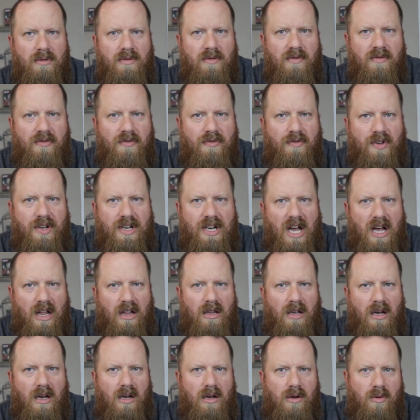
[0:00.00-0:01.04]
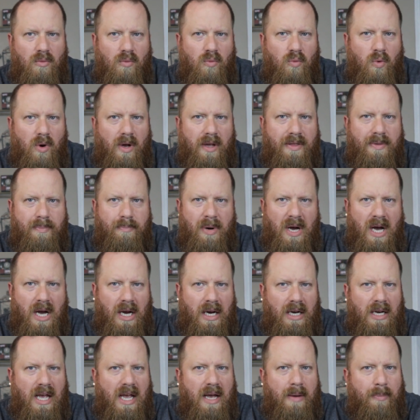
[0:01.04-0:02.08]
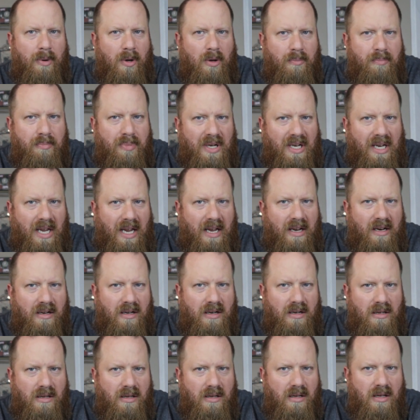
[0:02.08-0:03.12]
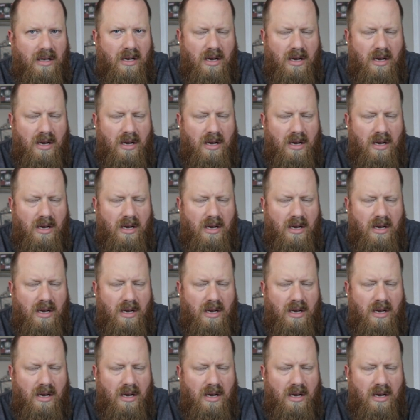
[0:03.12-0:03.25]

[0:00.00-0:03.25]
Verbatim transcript: vanilla with pineapple banana